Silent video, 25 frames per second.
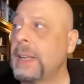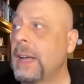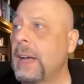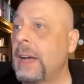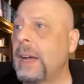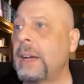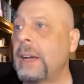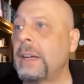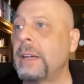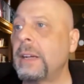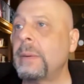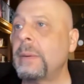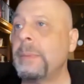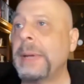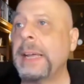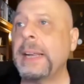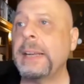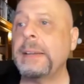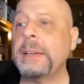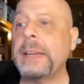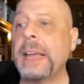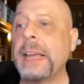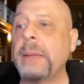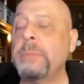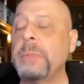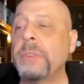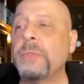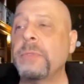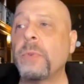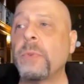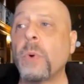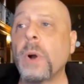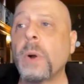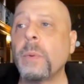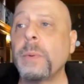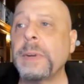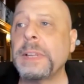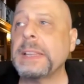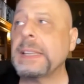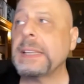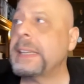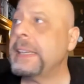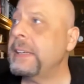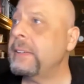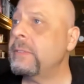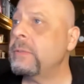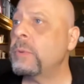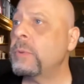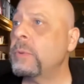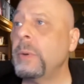And before we
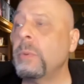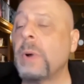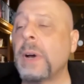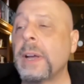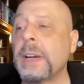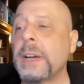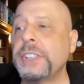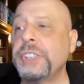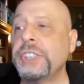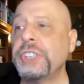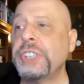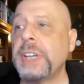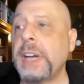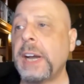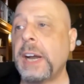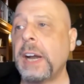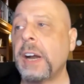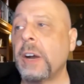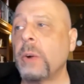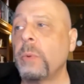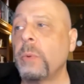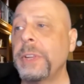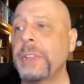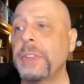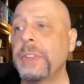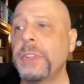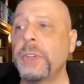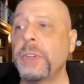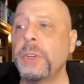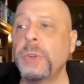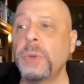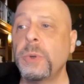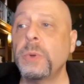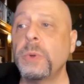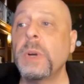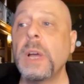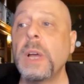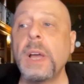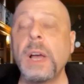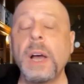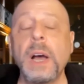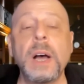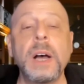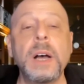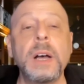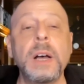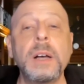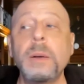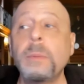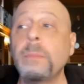leave, we want to share with you
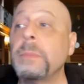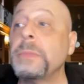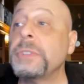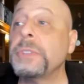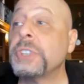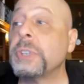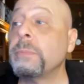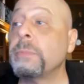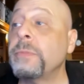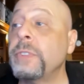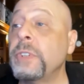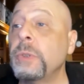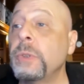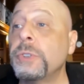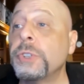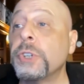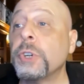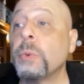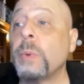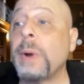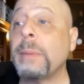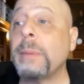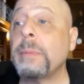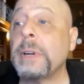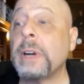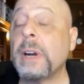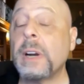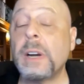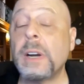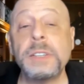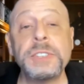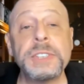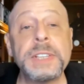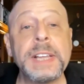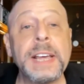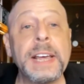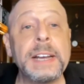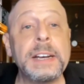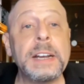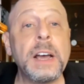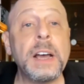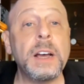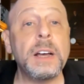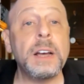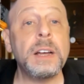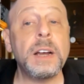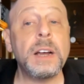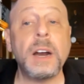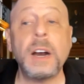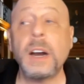some future webinars that
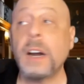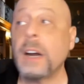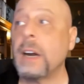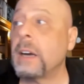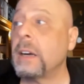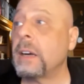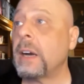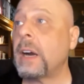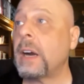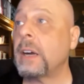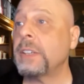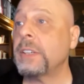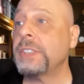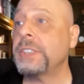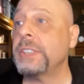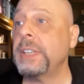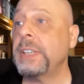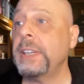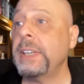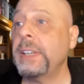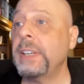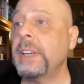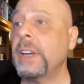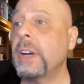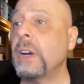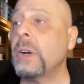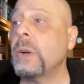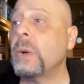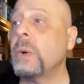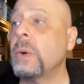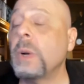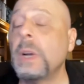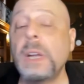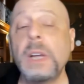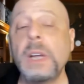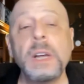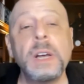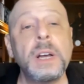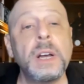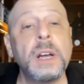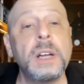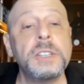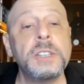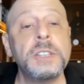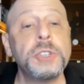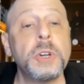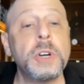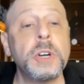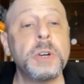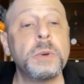our CEO,
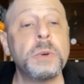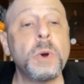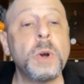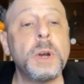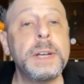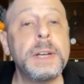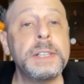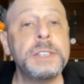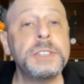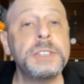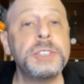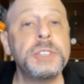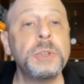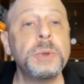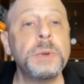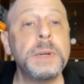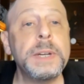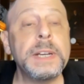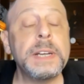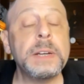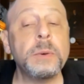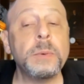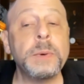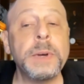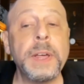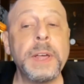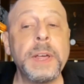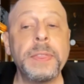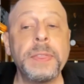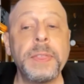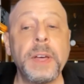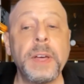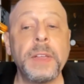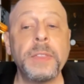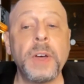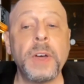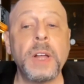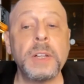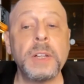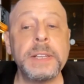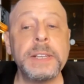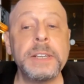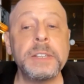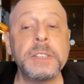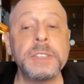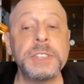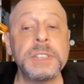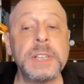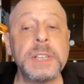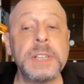Shauna Croy, is doing with thought
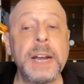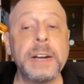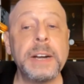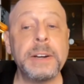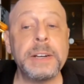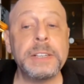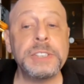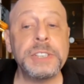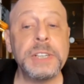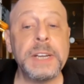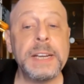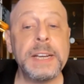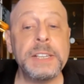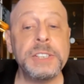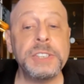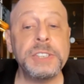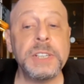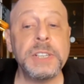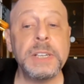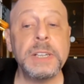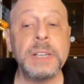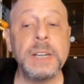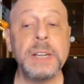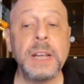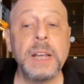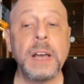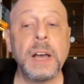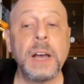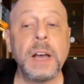leaders in higher education